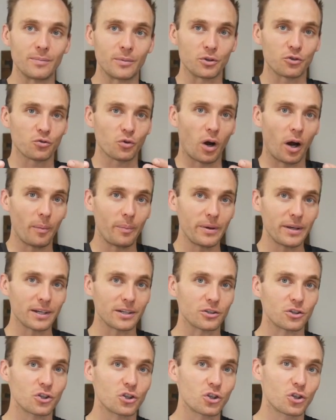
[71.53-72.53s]
but dropping
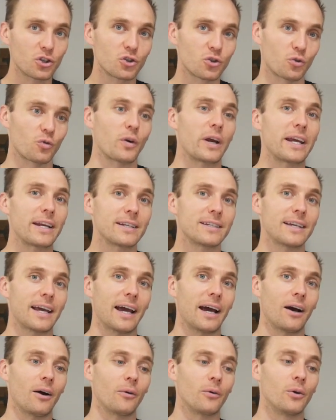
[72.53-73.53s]
it straight
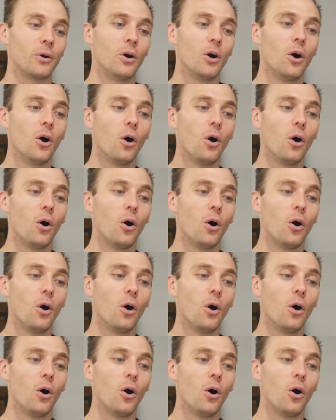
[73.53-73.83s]
down.